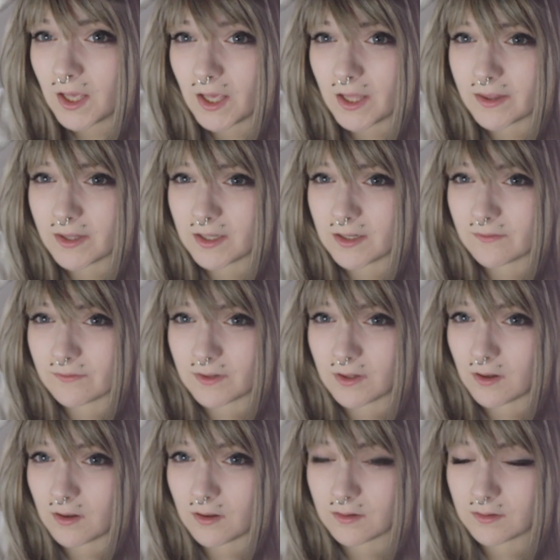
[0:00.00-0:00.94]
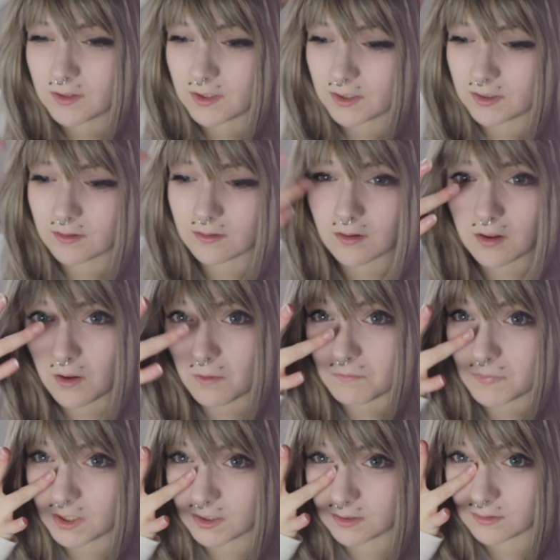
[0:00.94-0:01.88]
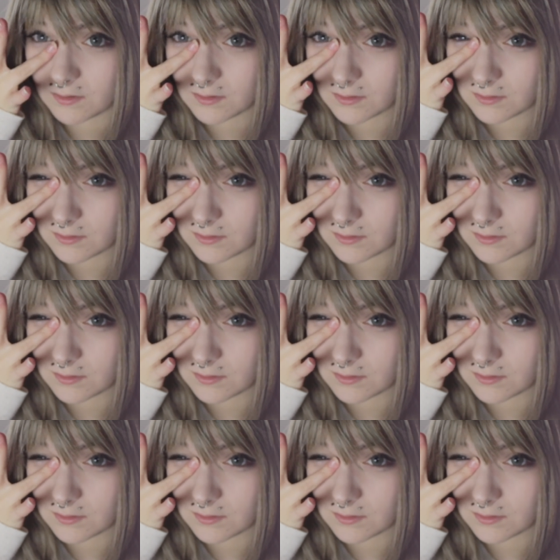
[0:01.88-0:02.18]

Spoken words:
And then if not, then comment,